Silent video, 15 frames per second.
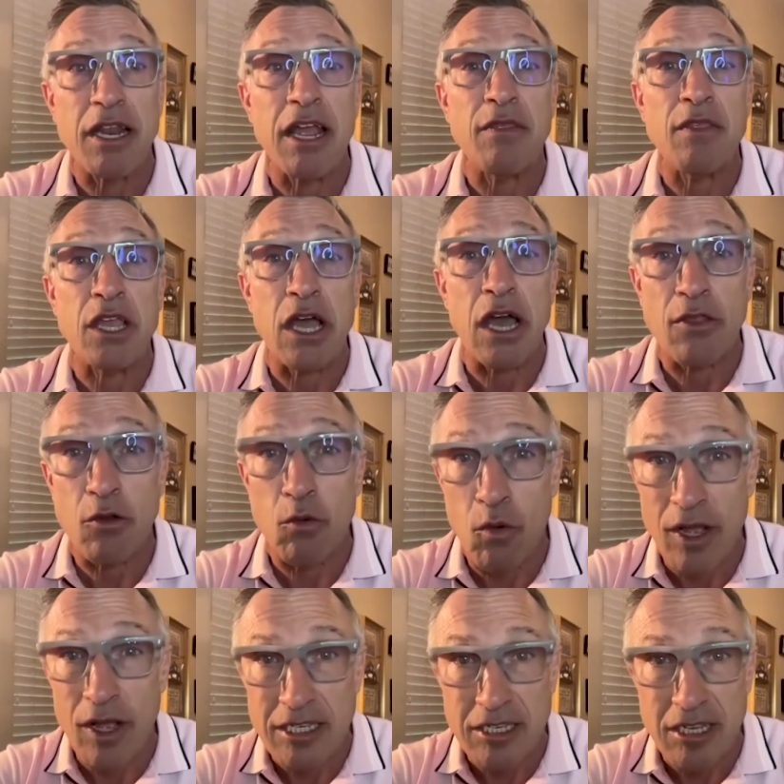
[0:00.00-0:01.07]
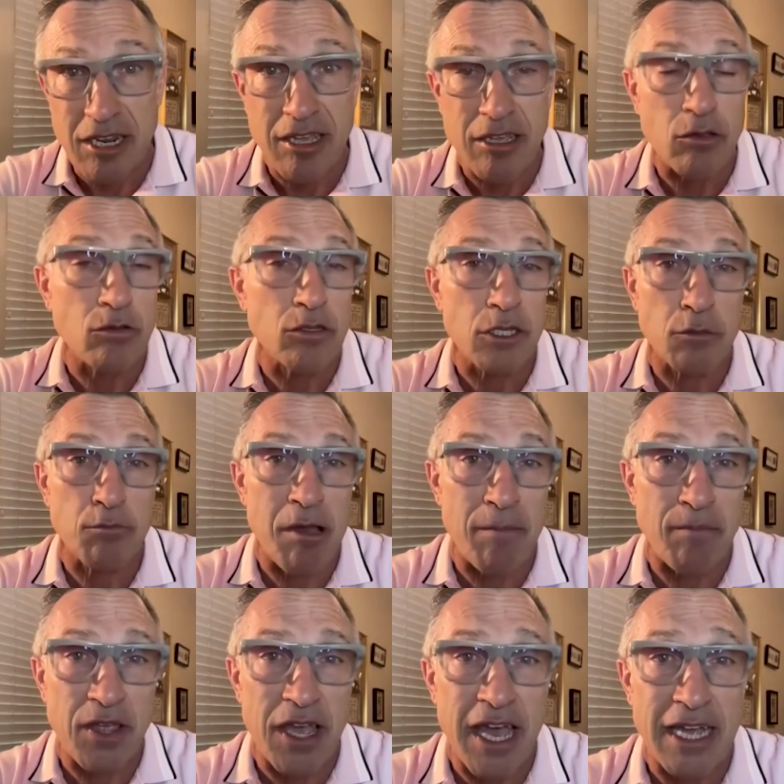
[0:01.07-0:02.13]
and the other ways that he uses
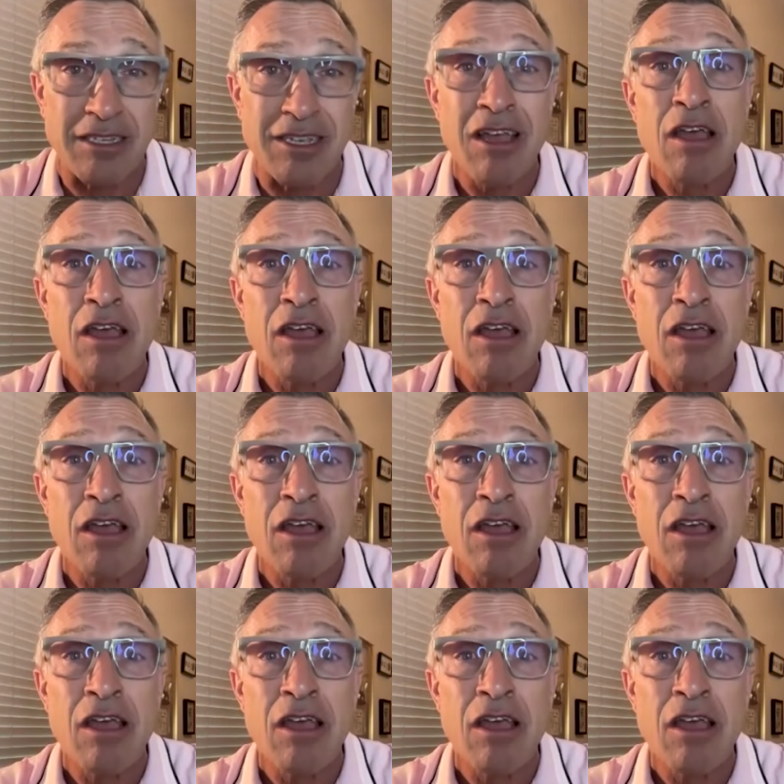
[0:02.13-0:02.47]
peptides.